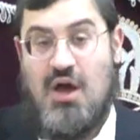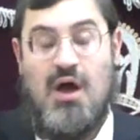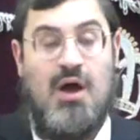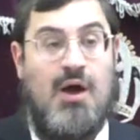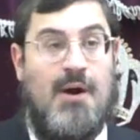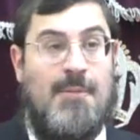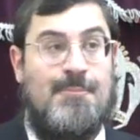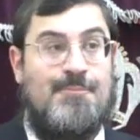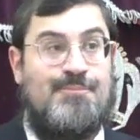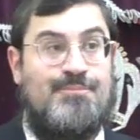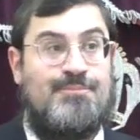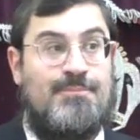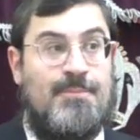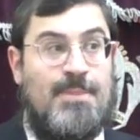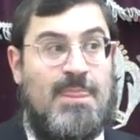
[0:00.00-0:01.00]

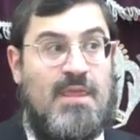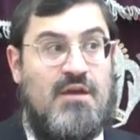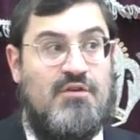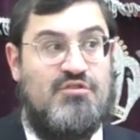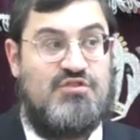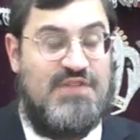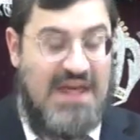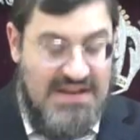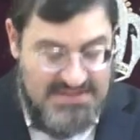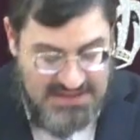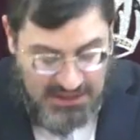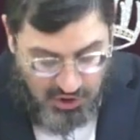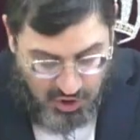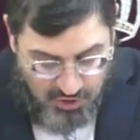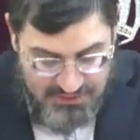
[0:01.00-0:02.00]
So that is
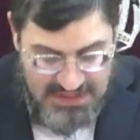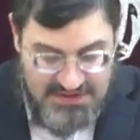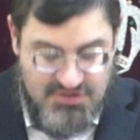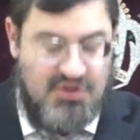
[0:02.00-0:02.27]
the halacha over there.